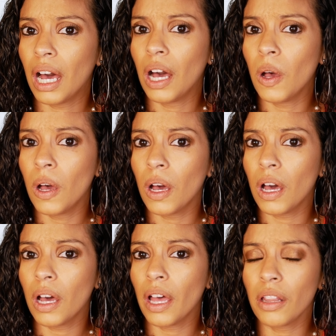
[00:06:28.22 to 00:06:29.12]

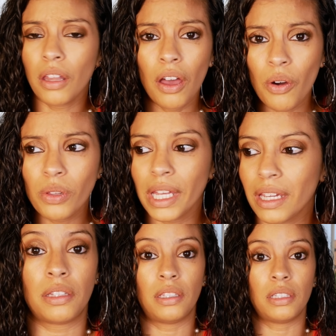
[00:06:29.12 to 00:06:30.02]
uh, hello,
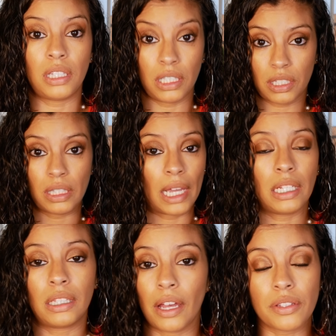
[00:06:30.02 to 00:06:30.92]
like, did these
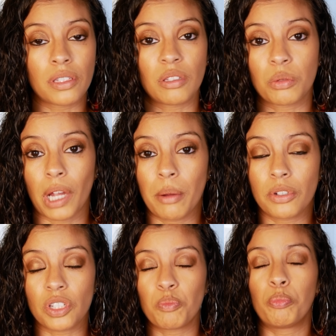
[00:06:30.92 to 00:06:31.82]
90,000
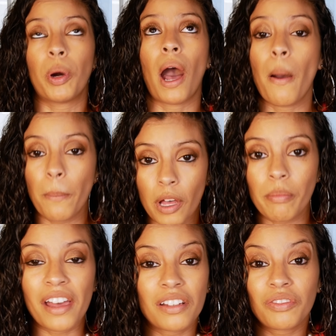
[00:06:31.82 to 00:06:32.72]
subscribers just pop up
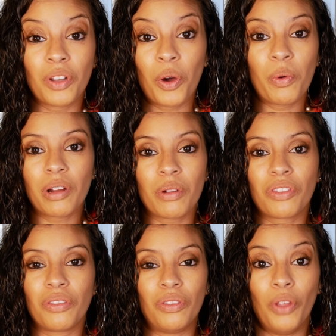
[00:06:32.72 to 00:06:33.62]
out of nowhere
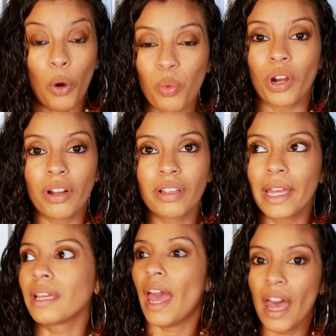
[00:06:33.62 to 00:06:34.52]
with no work?
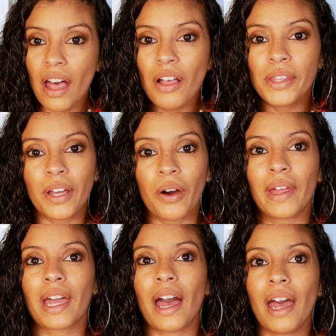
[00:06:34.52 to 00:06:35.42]
Like, hell no.
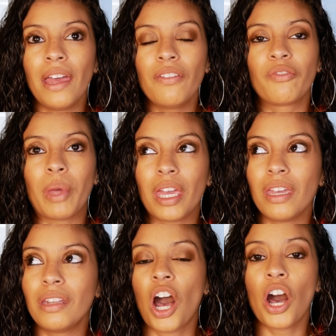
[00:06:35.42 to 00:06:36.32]
Like, I've
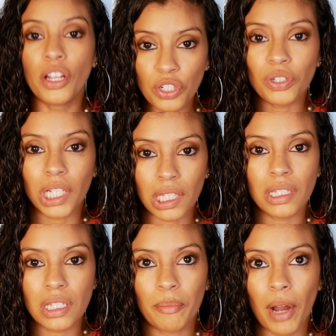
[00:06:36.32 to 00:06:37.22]
made
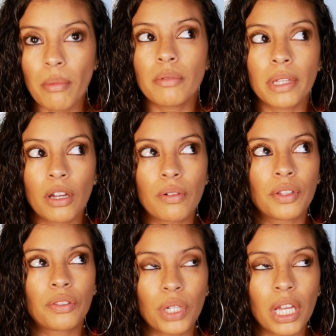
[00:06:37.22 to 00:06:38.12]
hundreds, probably over
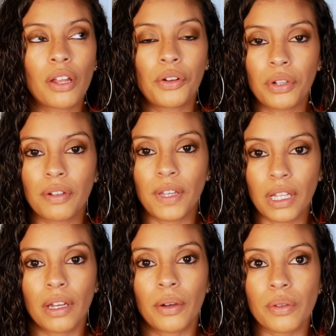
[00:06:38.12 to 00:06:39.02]
300
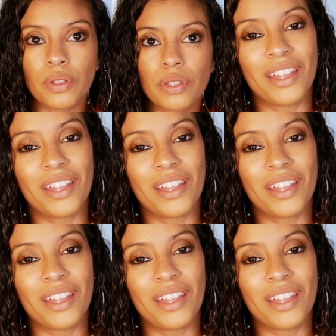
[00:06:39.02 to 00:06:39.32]
videos.